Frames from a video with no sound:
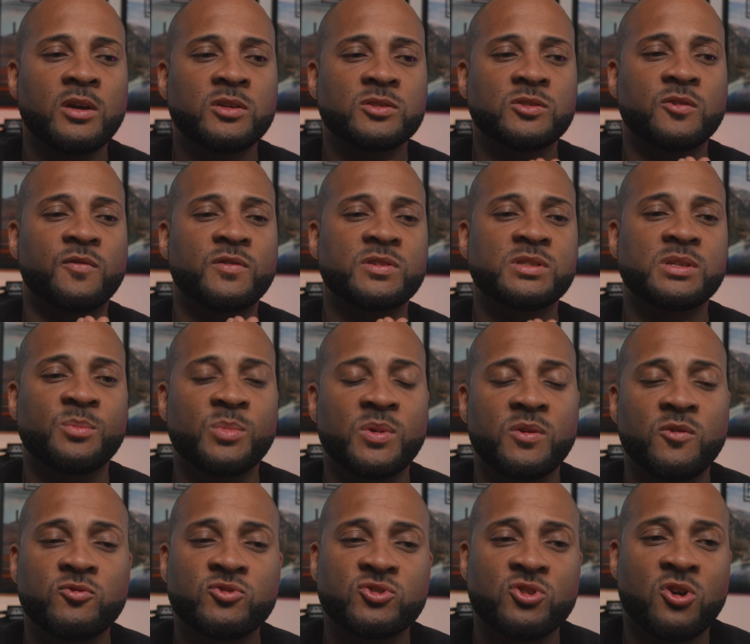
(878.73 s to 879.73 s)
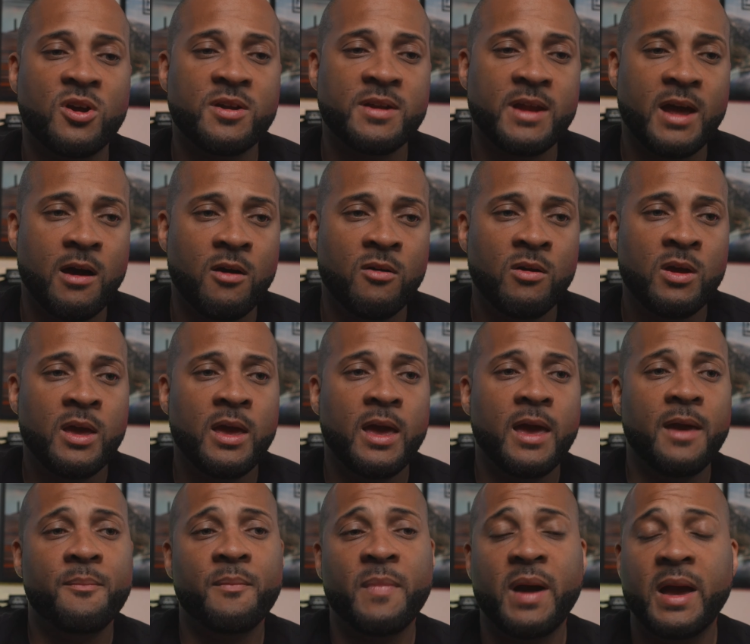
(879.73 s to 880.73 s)
So for some of you starting out,
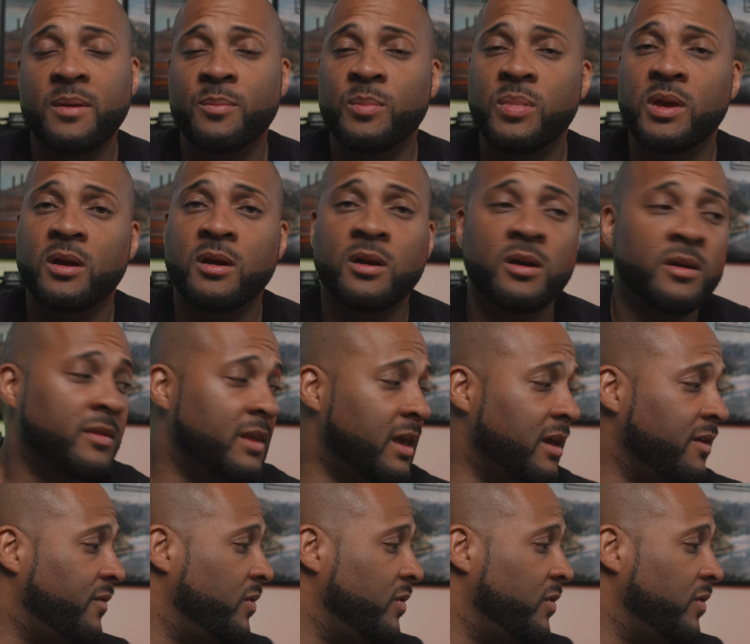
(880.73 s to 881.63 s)
it might be a good thing